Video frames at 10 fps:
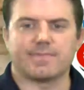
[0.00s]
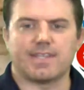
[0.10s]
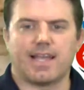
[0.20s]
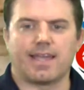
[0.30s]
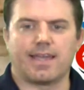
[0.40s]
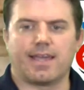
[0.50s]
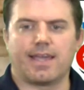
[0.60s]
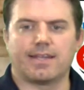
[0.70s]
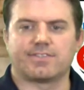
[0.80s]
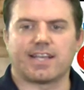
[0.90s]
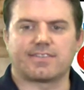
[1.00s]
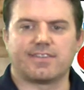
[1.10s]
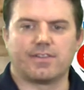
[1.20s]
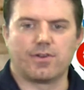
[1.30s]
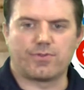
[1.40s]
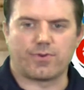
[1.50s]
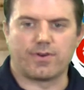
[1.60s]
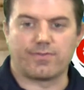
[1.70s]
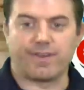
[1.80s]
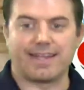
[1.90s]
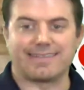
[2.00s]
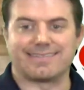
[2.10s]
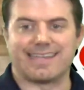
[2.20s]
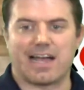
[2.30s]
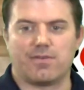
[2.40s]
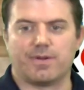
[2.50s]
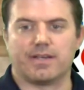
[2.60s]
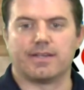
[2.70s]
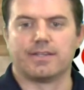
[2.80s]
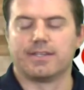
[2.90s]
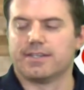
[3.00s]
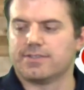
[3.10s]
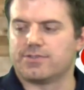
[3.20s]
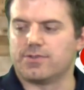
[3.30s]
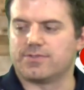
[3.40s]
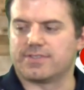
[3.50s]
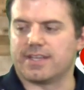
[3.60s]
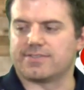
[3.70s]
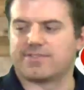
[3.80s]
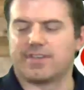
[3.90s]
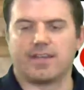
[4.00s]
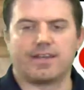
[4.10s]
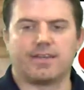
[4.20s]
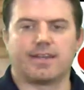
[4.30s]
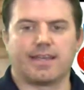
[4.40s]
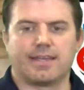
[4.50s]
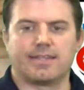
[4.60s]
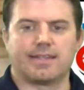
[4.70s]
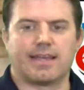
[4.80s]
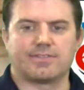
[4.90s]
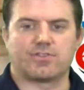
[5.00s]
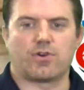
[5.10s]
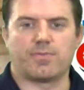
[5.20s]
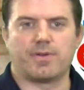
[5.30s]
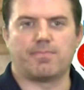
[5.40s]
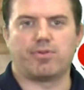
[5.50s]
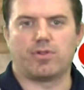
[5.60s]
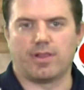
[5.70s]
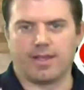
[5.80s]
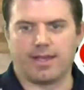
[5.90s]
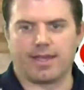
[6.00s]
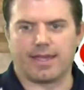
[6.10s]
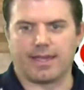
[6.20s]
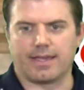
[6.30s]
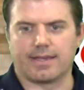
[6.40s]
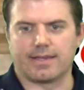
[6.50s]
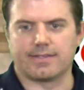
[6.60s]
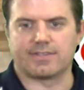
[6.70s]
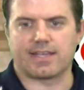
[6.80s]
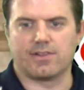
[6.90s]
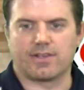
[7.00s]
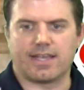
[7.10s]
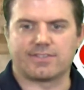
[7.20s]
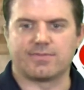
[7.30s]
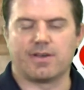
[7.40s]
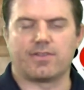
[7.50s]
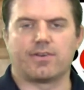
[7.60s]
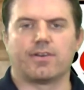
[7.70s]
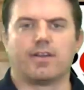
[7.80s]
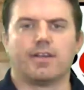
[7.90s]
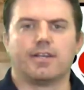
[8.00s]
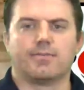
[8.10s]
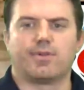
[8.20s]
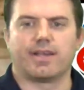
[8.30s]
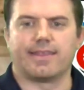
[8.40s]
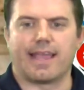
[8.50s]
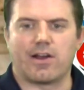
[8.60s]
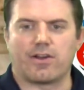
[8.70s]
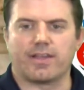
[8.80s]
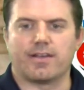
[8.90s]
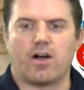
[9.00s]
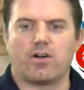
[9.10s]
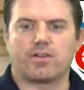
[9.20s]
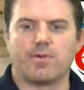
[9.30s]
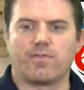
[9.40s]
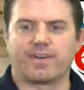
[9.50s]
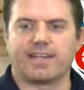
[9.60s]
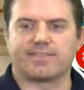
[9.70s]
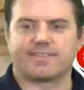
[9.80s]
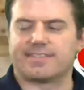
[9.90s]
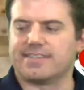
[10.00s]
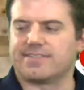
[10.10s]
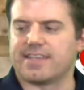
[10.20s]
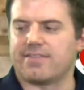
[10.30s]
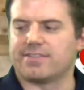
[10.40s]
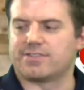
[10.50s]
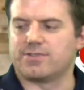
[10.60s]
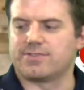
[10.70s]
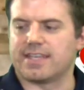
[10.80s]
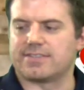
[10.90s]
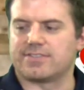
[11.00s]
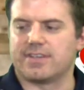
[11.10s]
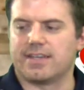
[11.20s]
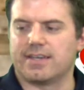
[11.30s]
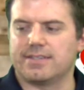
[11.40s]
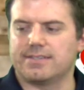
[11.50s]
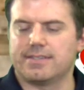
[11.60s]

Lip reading: And Saxony Lutheran defeating Zalma, 2-0 in that tournament play. And take a look at some other play in the area. Holcomb over Delta C7, 2-0.